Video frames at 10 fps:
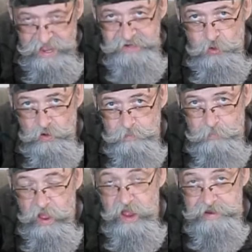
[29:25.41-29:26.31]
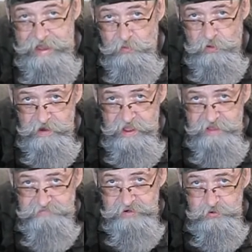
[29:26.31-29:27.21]
I told him, now all I
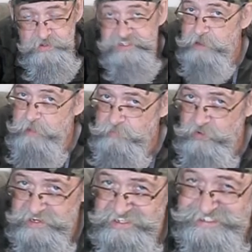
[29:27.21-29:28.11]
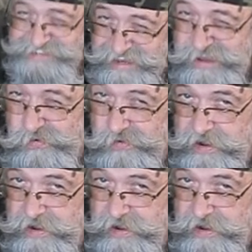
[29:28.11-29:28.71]
have to do is come up with a second